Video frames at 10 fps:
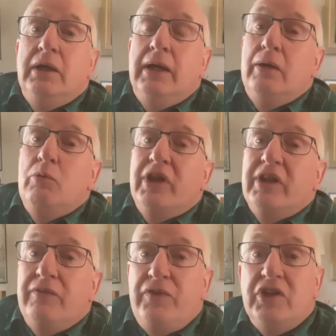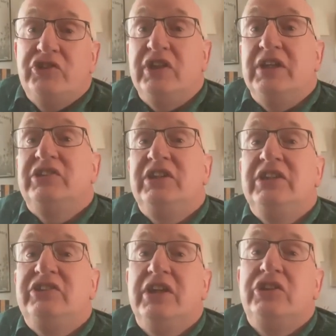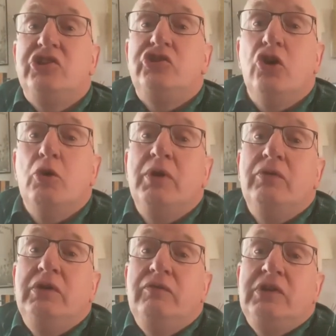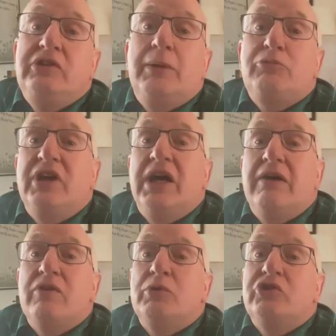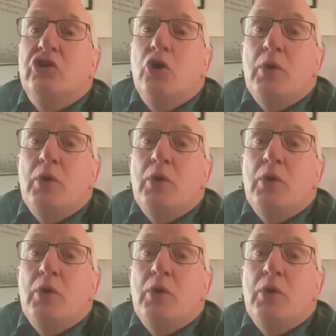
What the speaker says: One of the first things he said to Job in chapter 11 was,